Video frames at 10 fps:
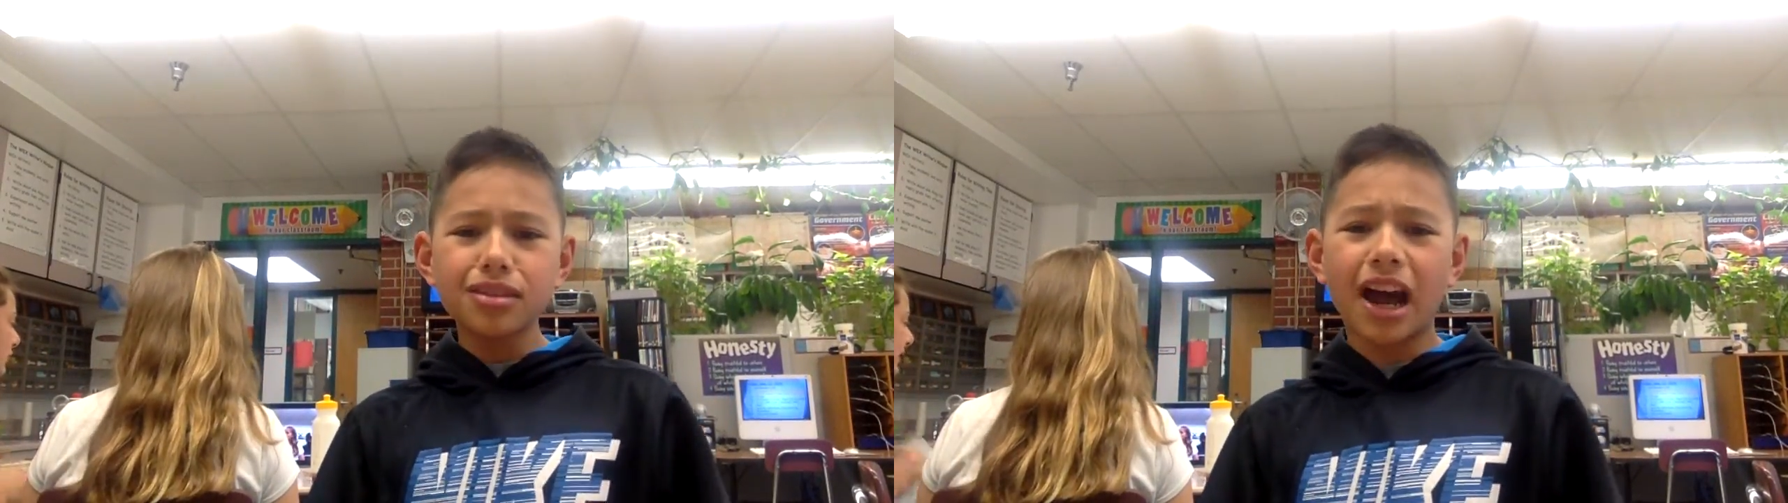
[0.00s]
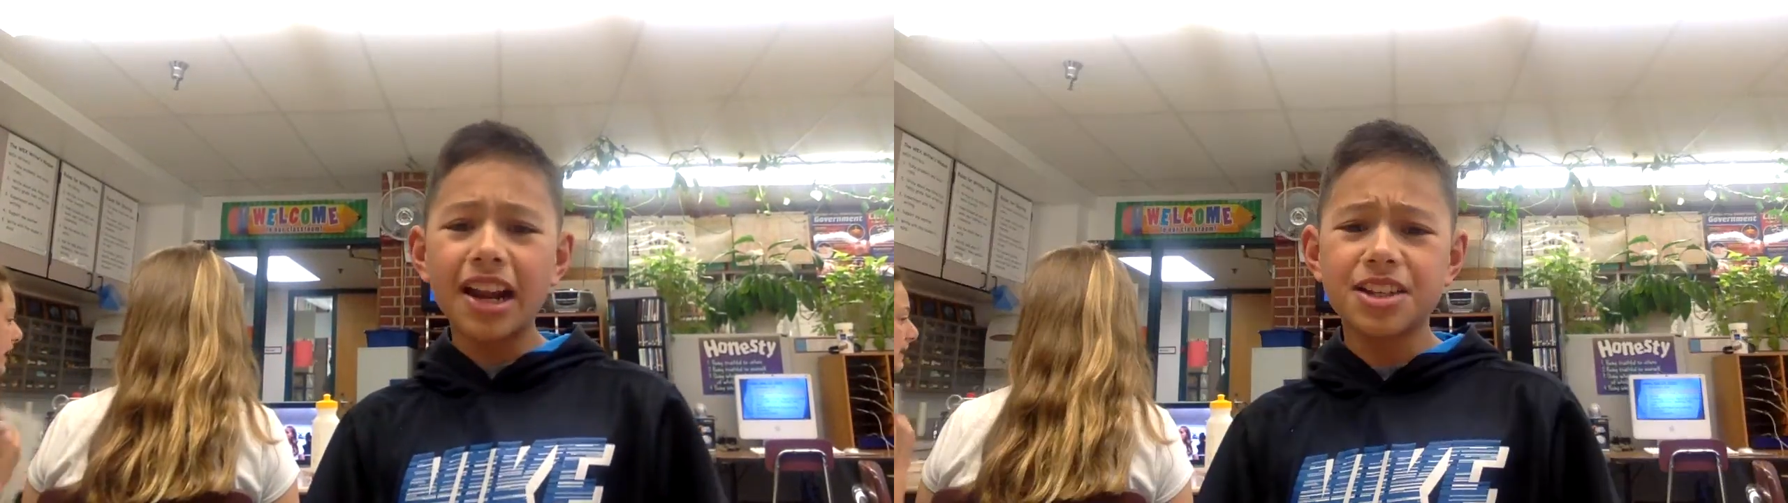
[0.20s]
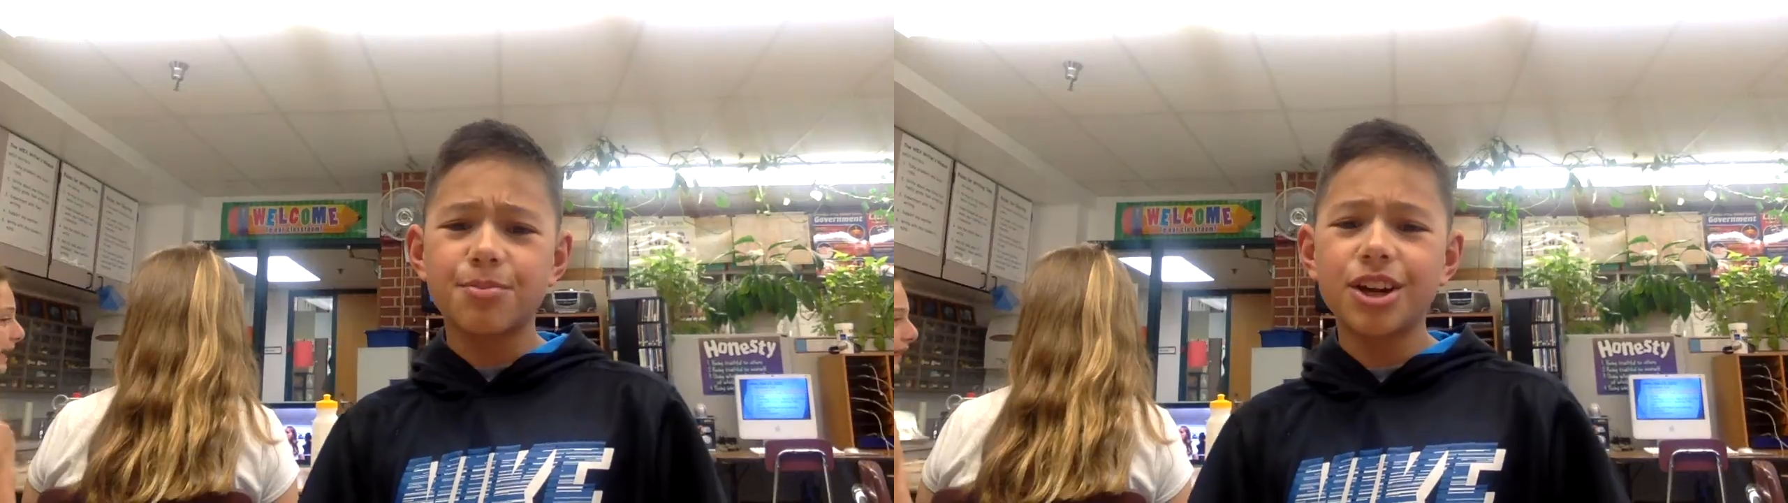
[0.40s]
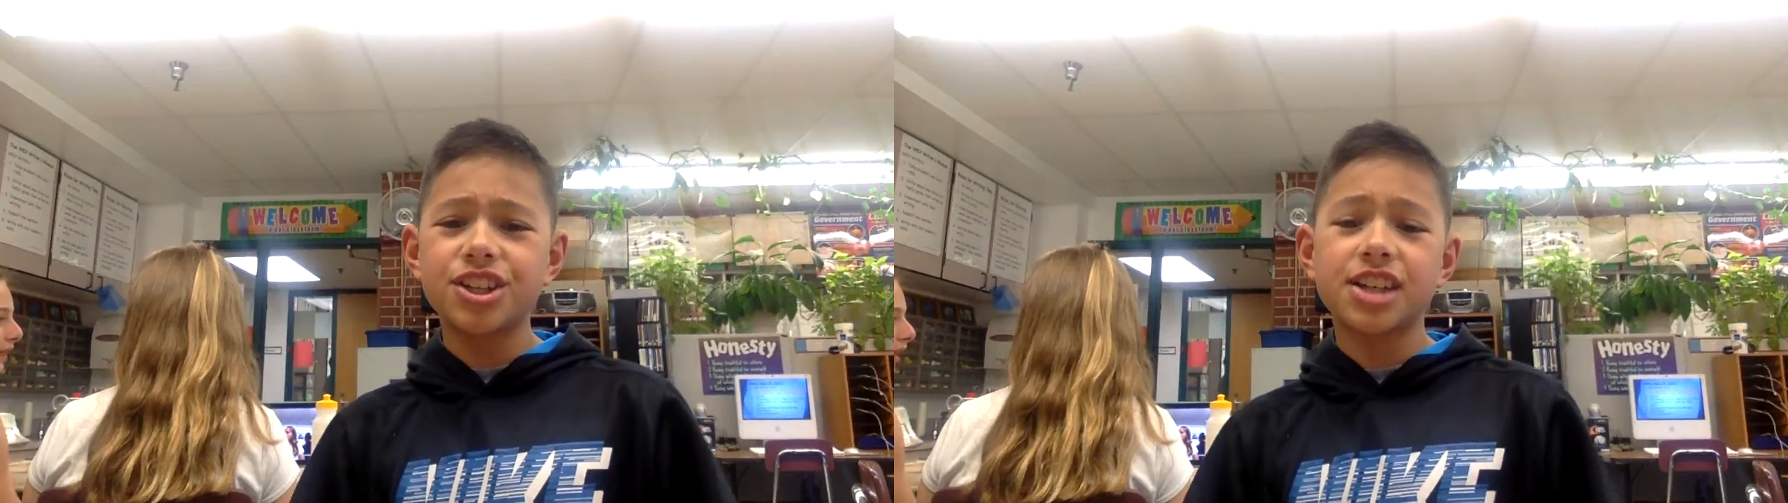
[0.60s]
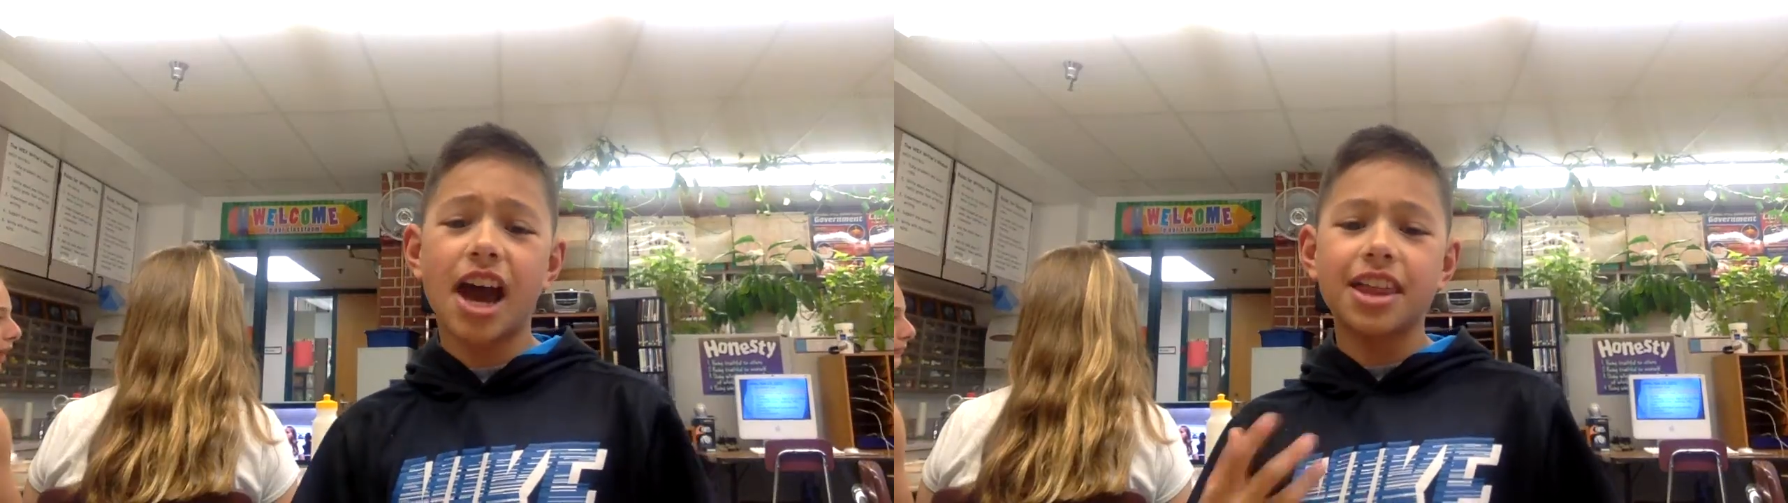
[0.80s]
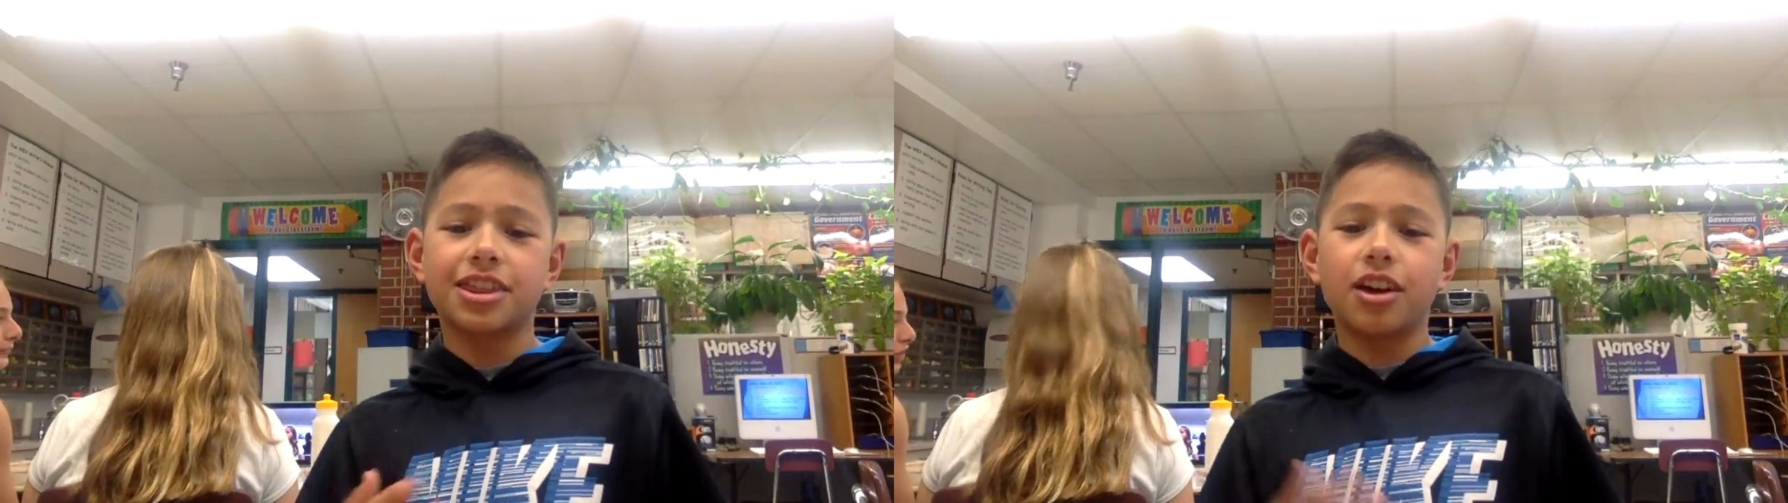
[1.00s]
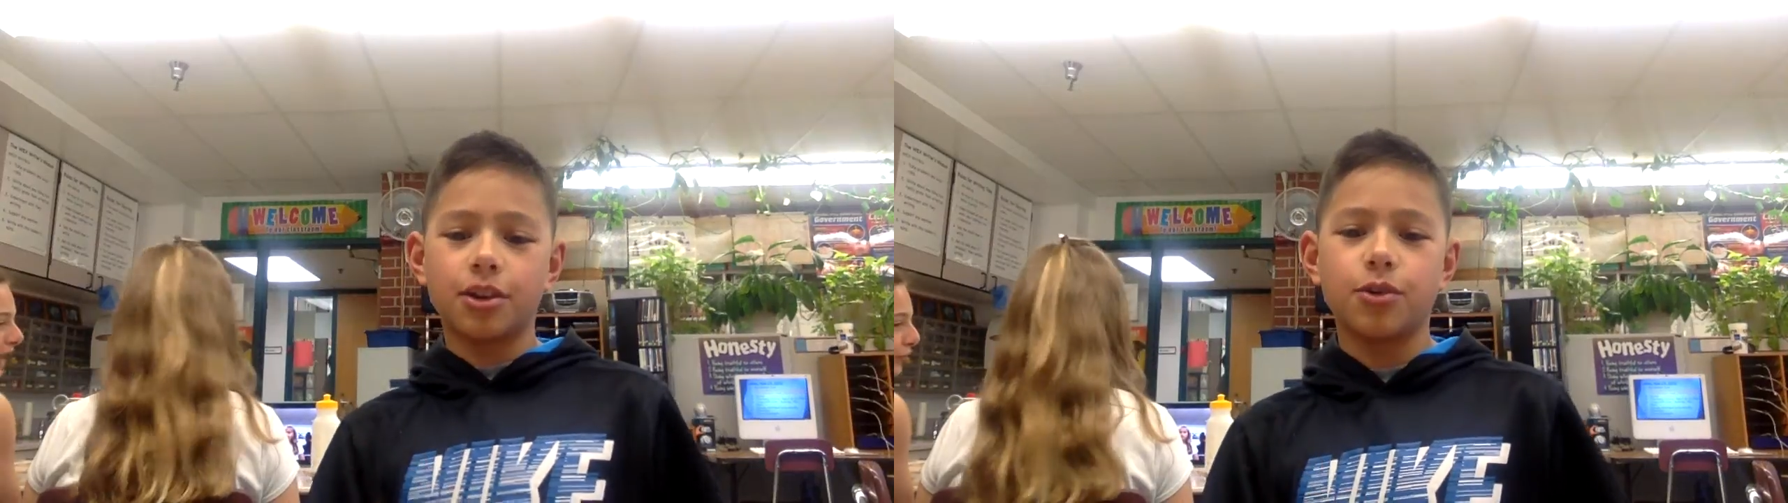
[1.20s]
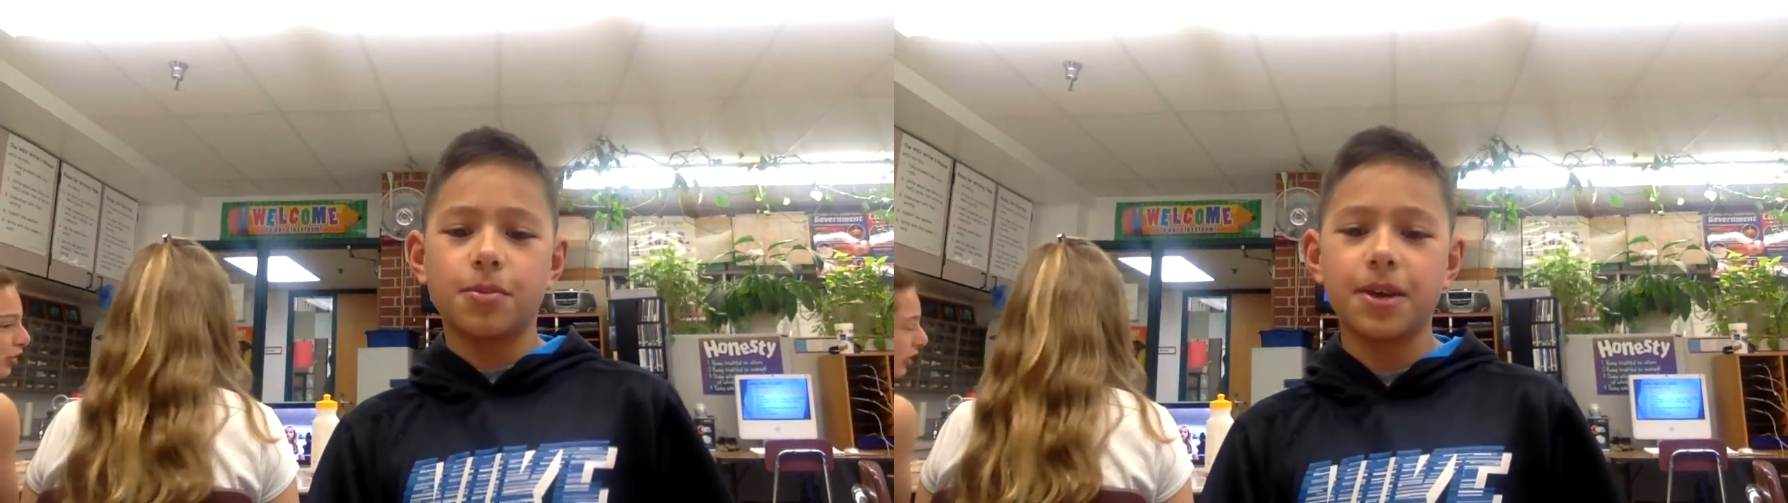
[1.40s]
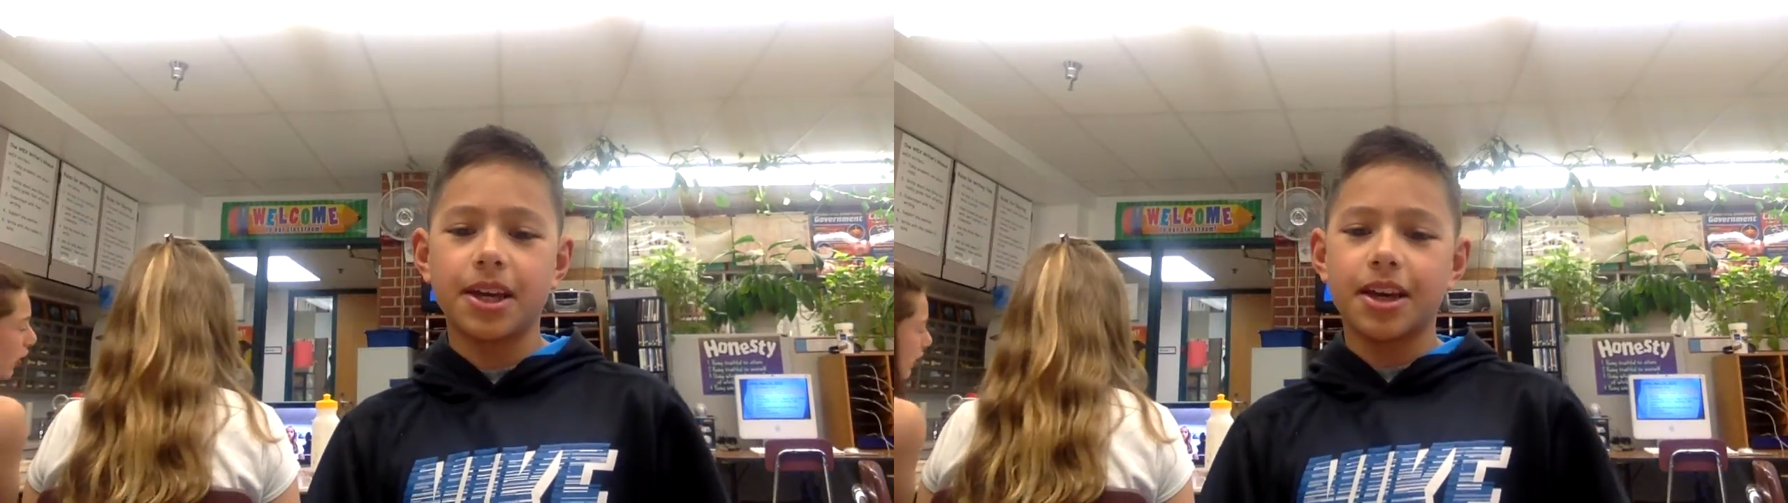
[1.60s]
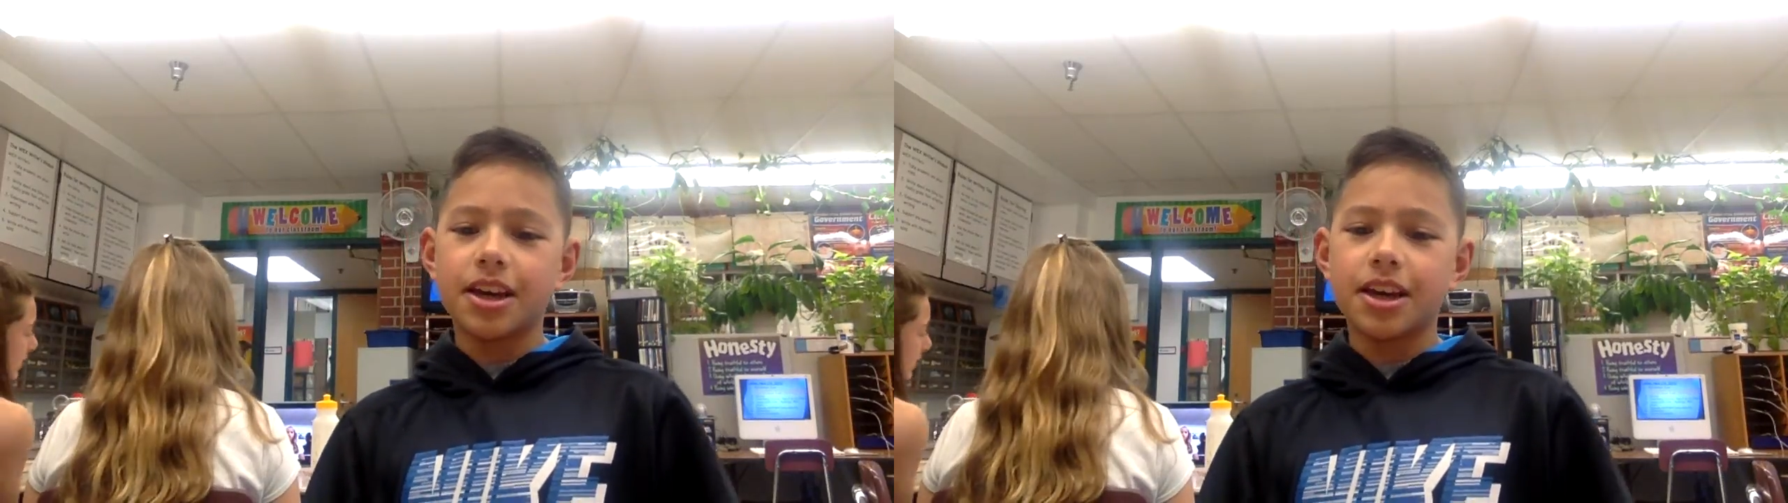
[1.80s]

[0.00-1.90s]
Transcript: not as much as I thought it would be.